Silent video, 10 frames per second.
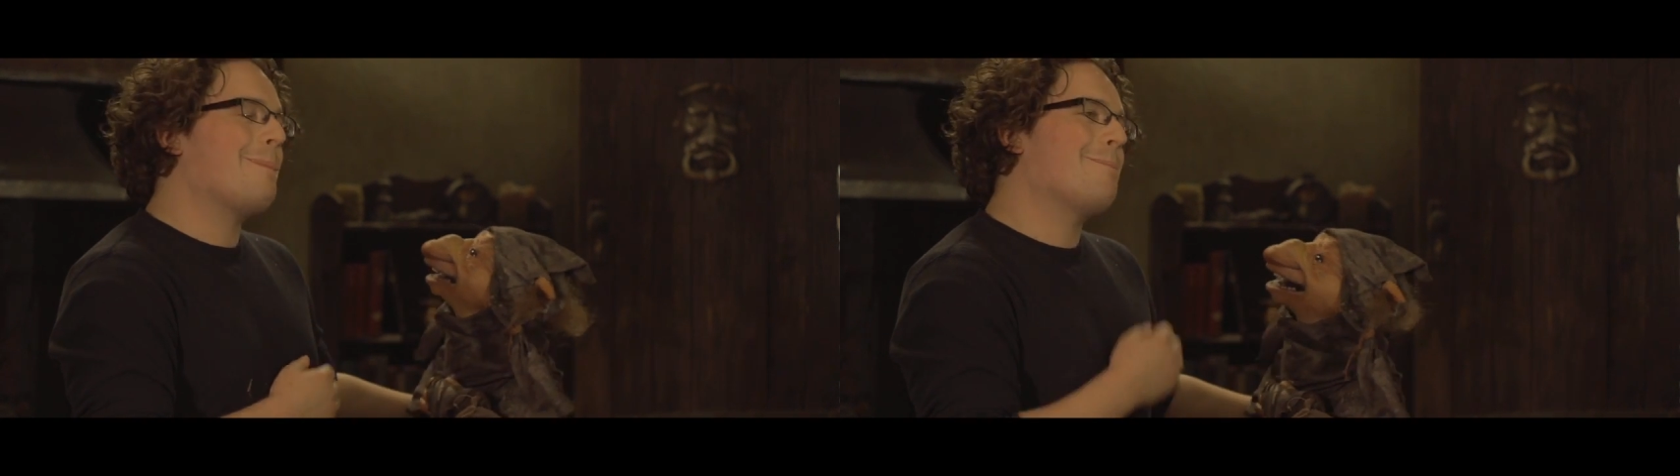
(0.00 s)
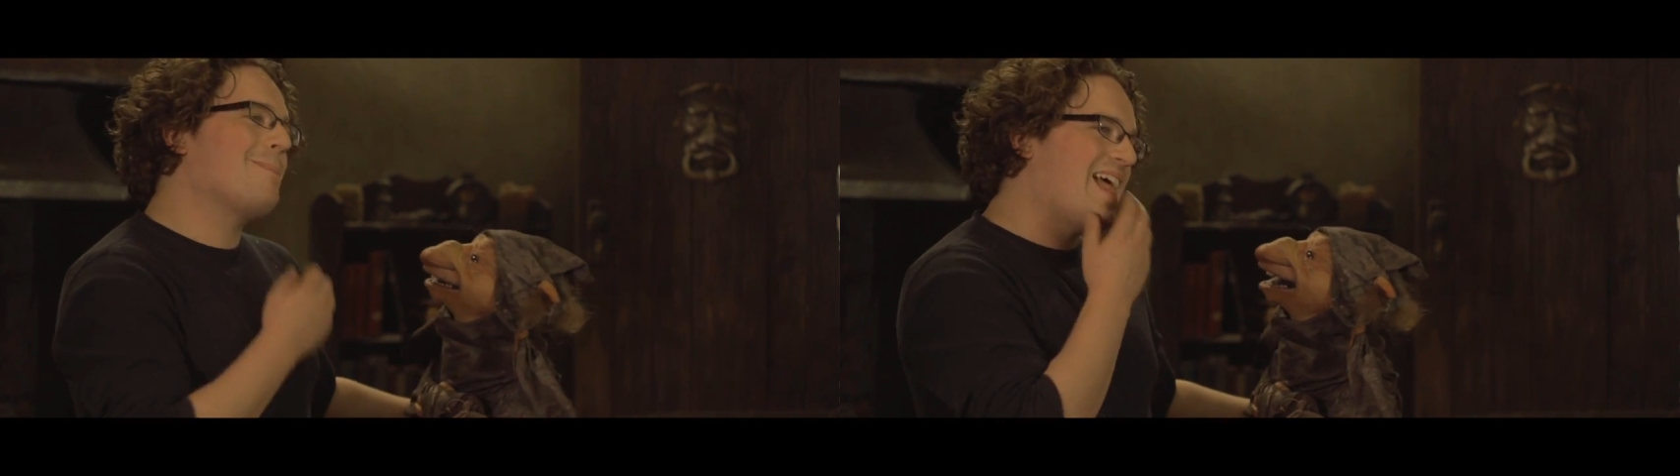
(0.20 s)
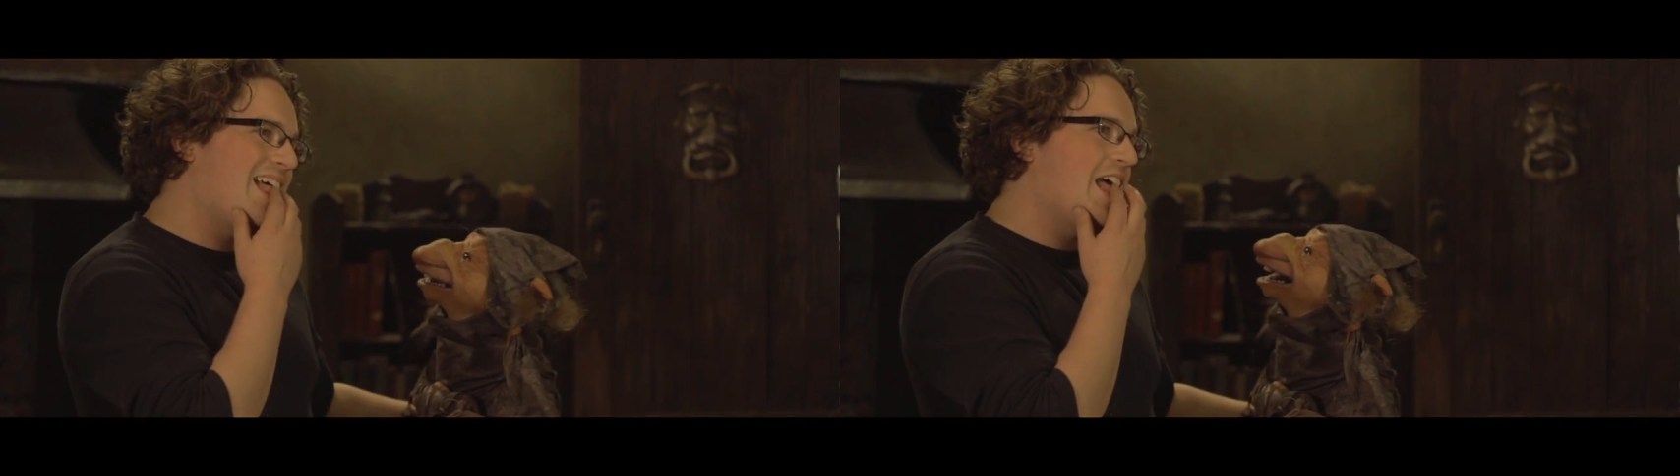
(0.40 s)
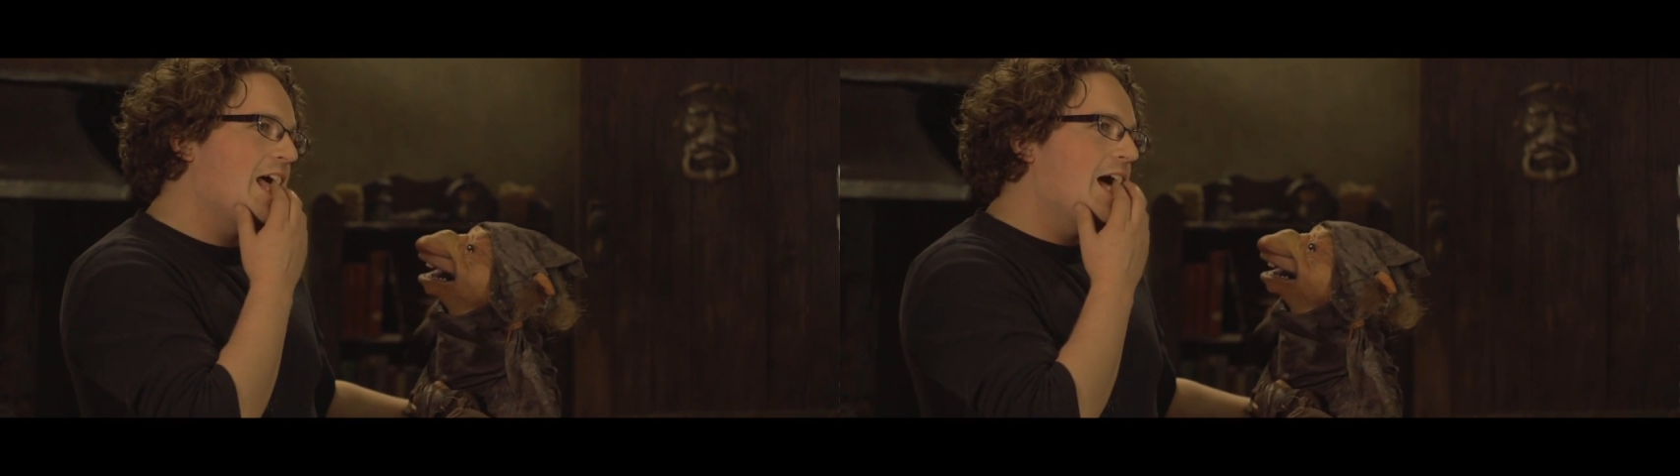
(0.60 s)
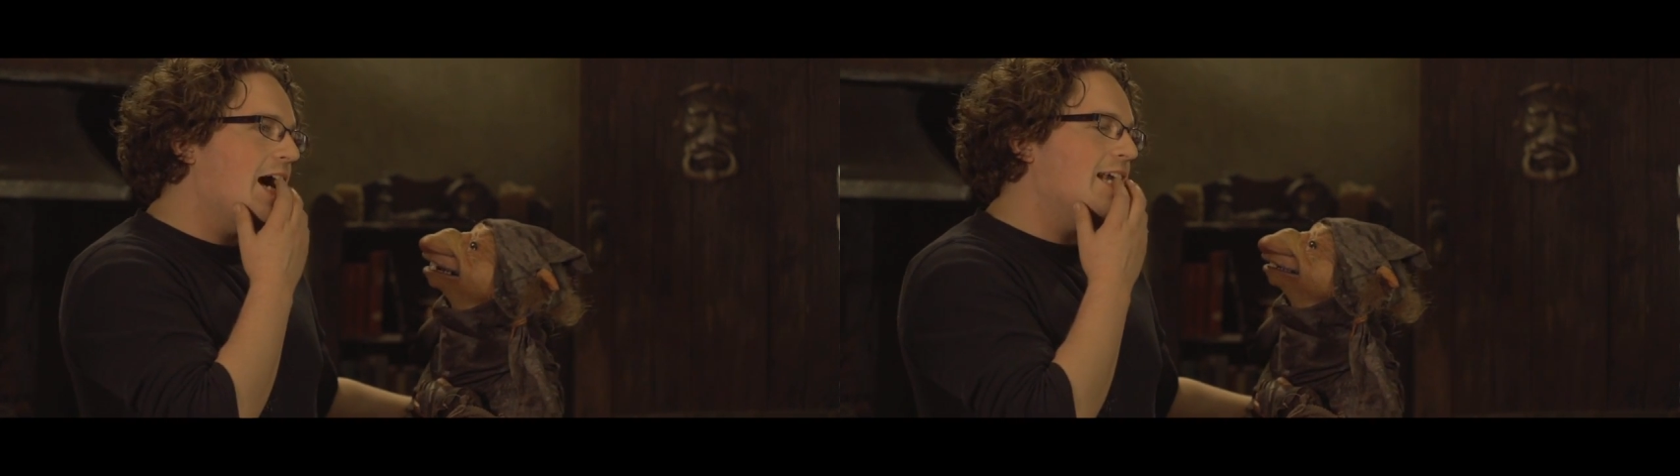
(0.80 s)
sound so
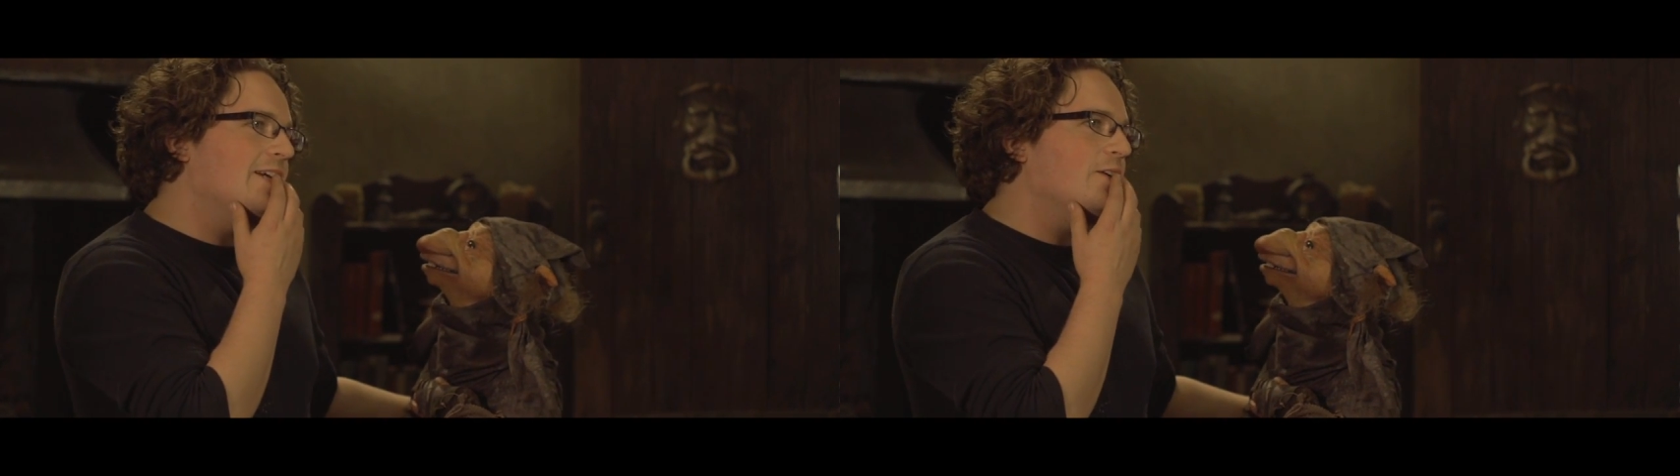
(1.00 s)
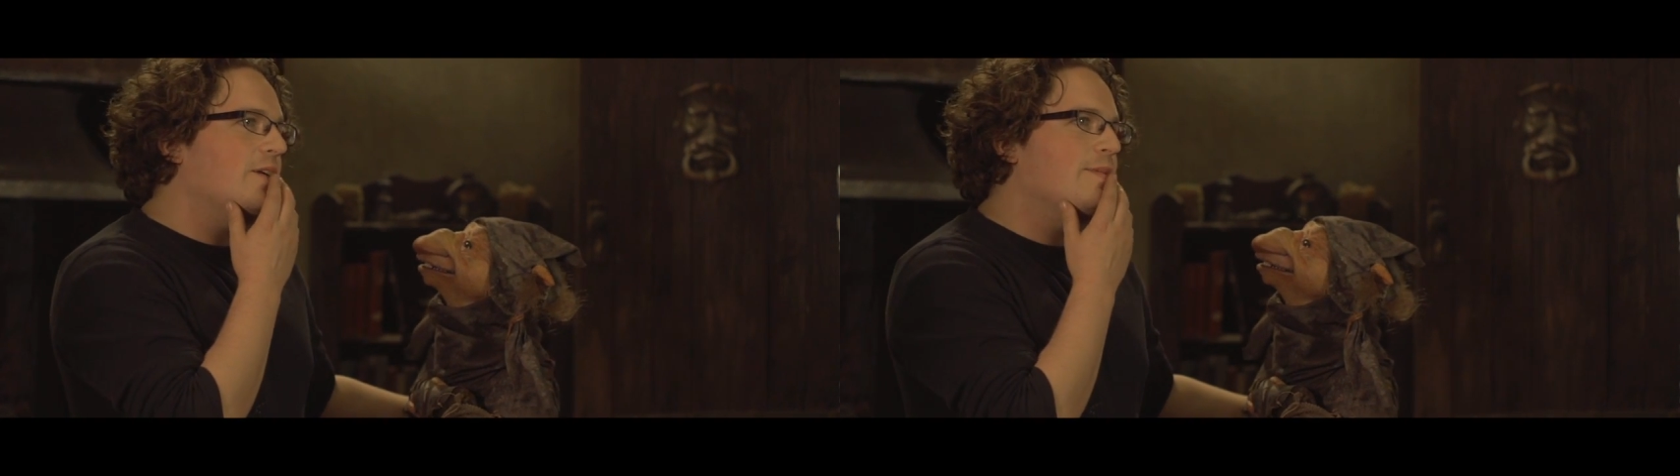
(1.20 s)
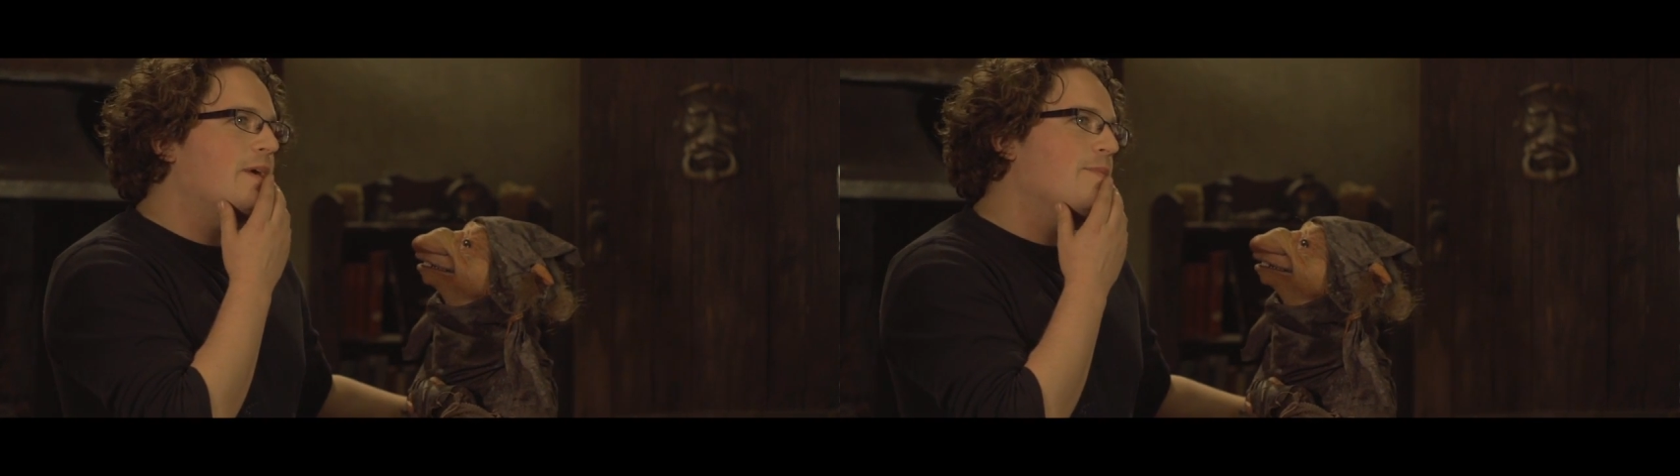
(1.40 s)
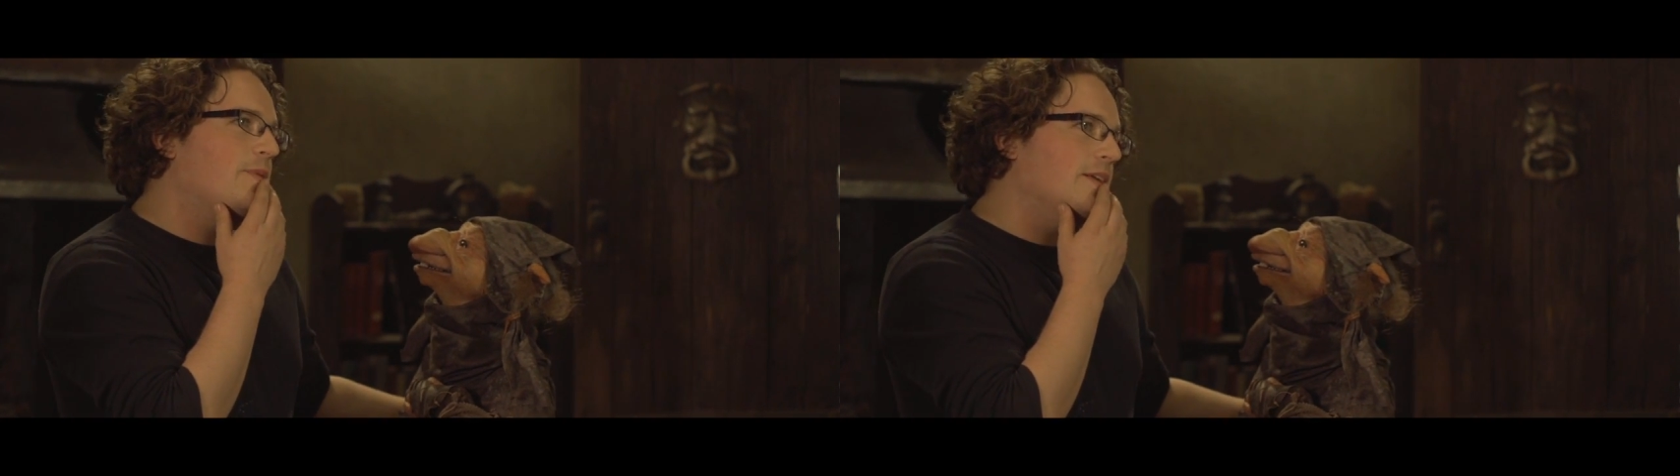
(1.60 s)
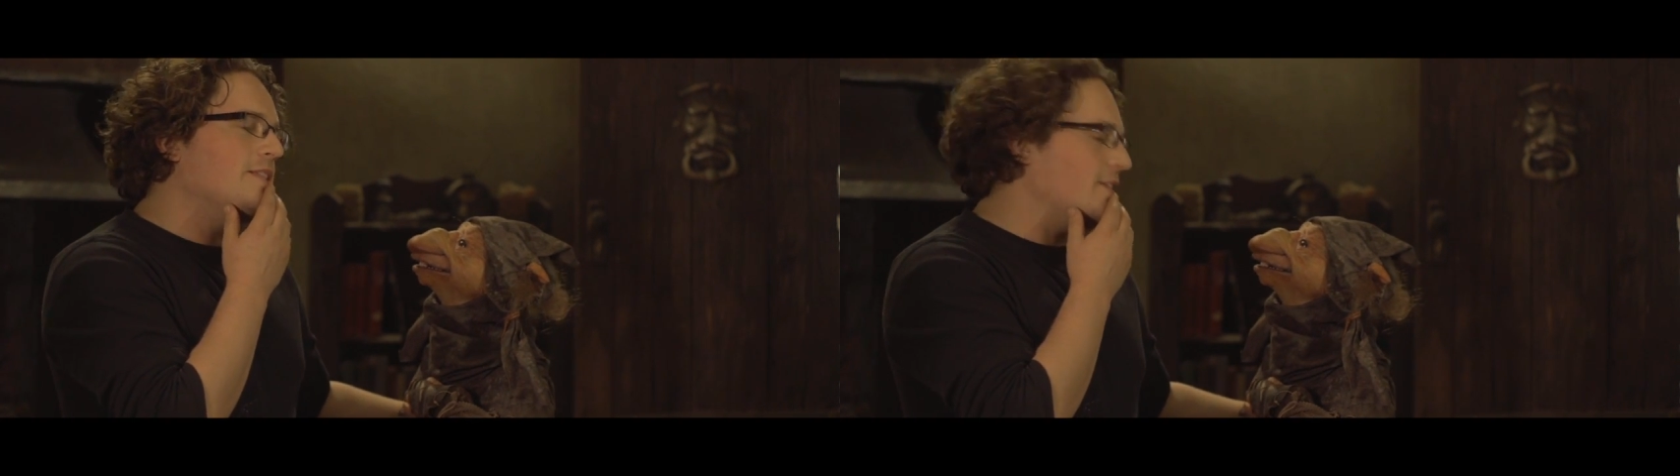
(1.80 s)
nice. I know. I, I
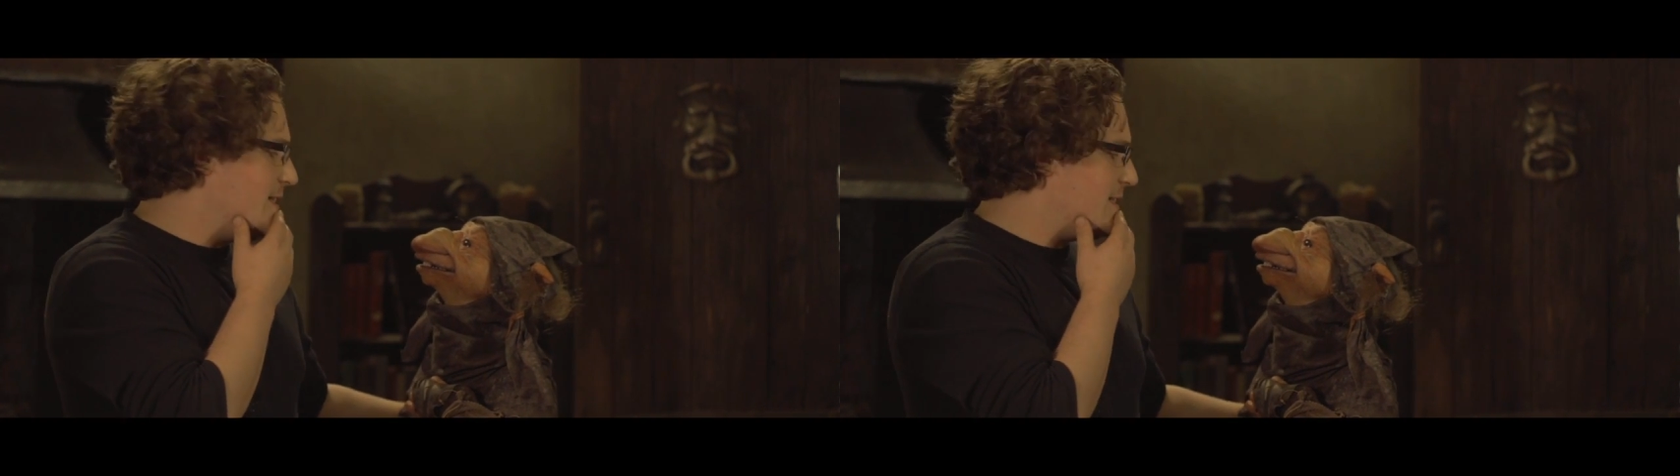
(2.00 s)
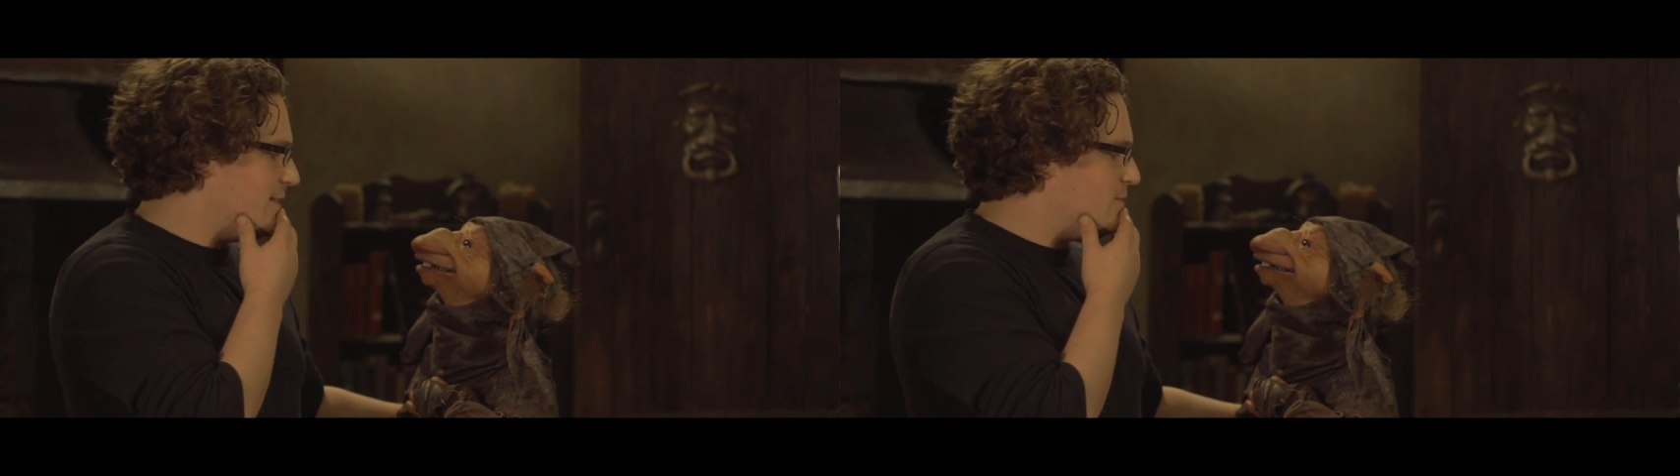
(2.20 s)
apologize. I